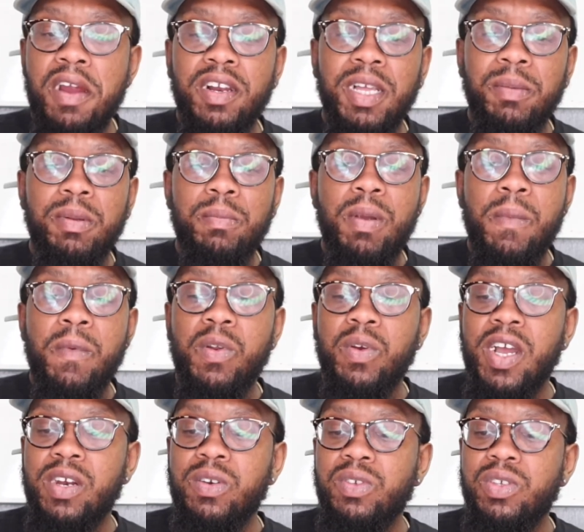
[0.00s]
lemon pepper don't
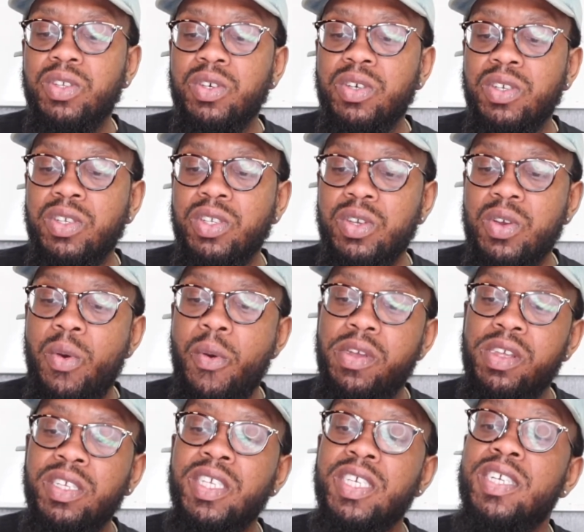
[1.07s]
got no sauce, so
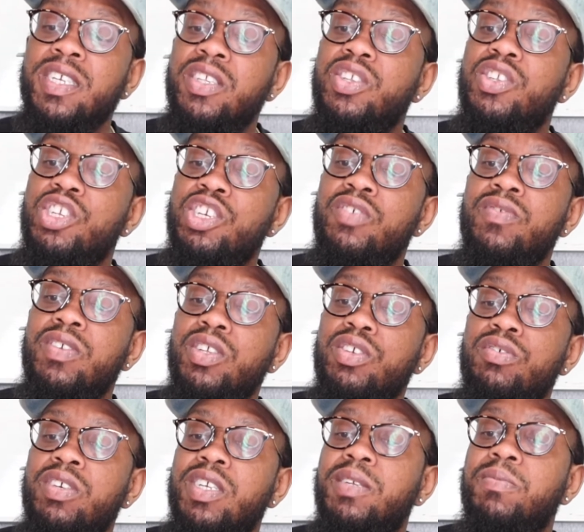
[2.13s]
it can serve as
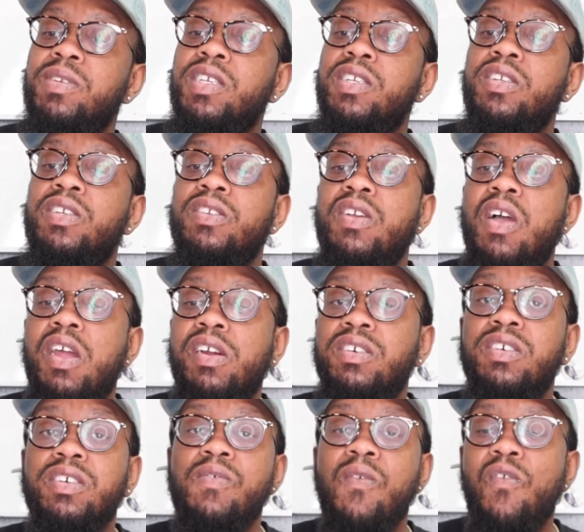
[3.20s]
crispness.
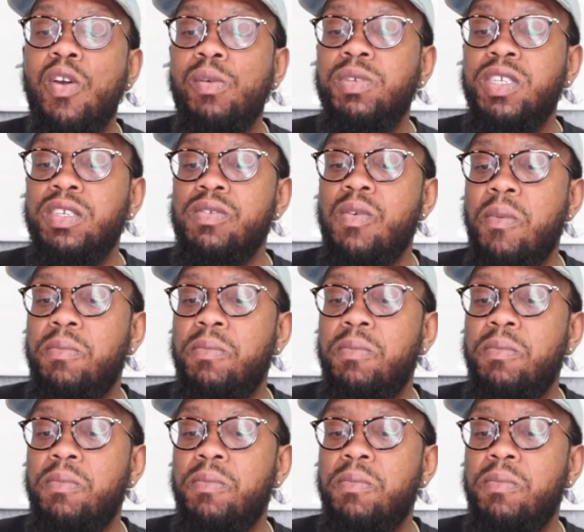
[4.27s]
Feel me?